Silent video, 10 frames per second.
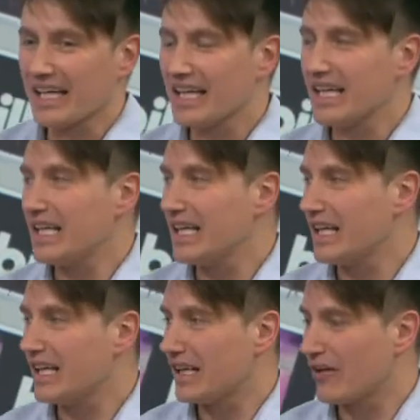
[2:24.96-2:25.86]

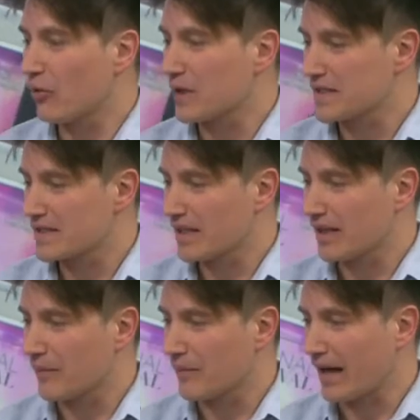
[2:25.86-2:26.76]
He was,
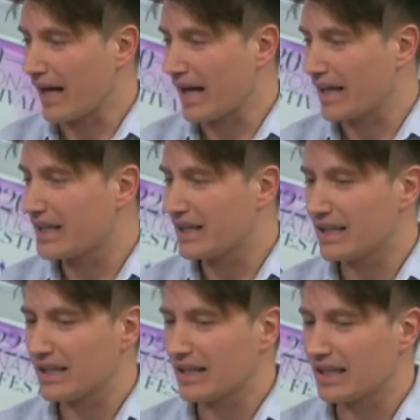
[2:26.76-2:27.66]

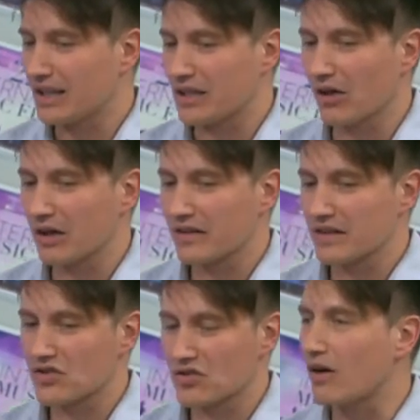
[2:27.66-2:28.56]
in all of
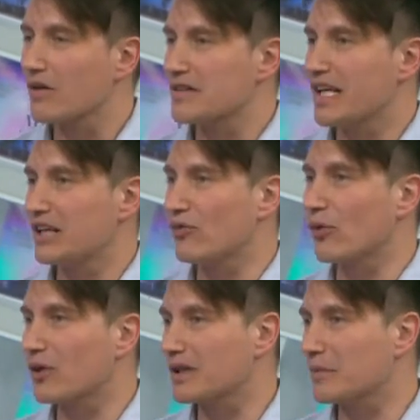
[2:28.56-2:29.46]
his songs, he had a
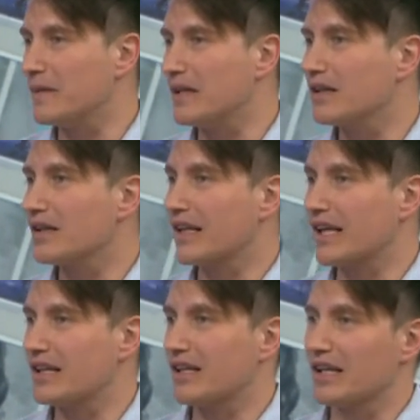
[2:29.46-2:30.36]
world appeal
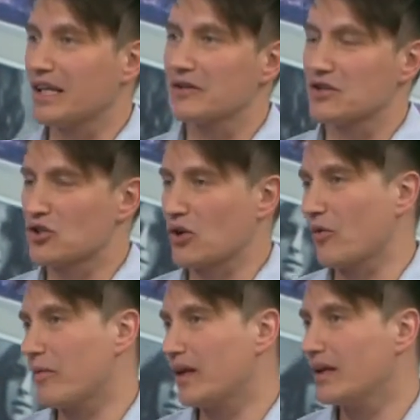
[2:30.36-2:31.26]
and he was a
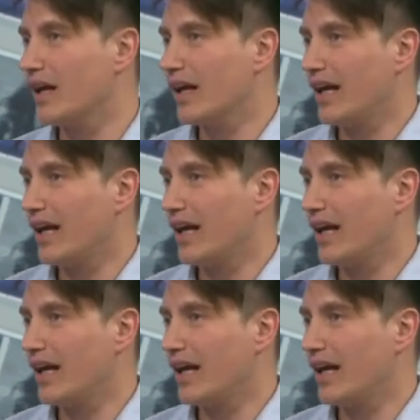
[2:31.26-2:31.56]
showman.